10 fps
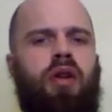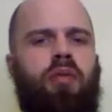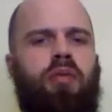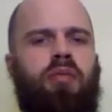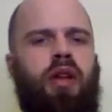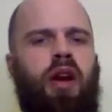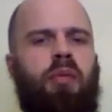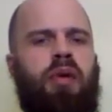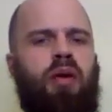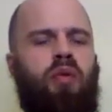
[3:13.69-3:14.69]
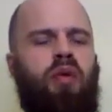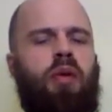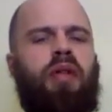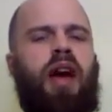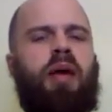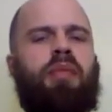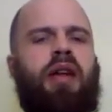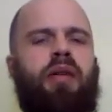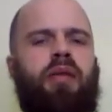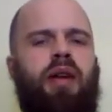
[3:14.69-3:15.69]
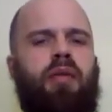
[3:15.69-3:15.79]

a little bit of warmth happening,